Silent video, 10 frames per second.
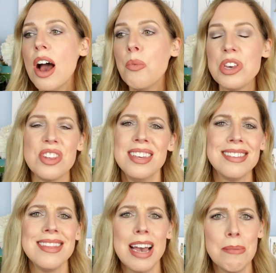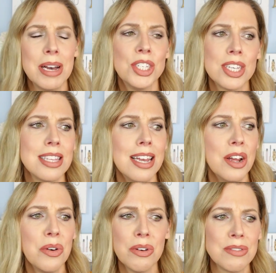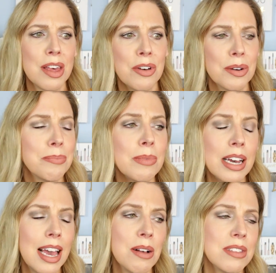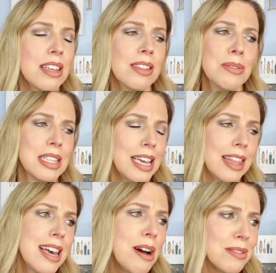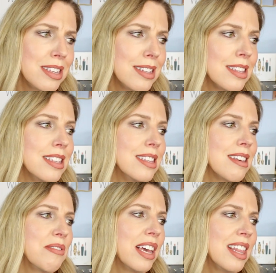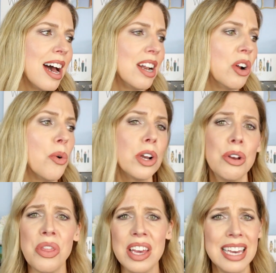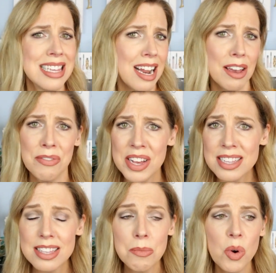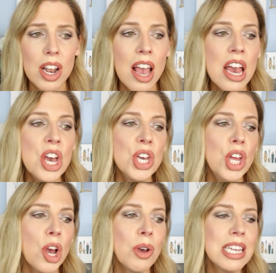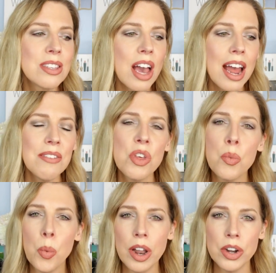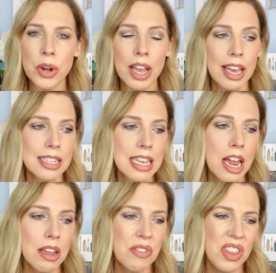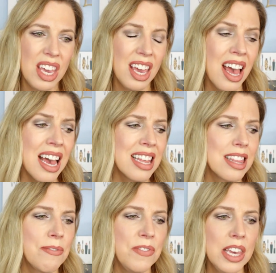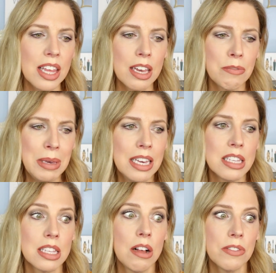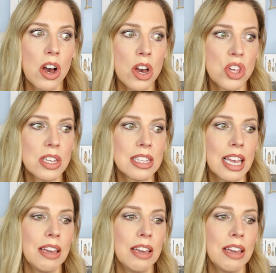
Which isn't that much because I know there's other accounts that lose like thousands and stuff like that. Or, or you're thinking, did I offend someone? You know, it's kind of the wondering. It's kind of the, the feeling of being self-conscious.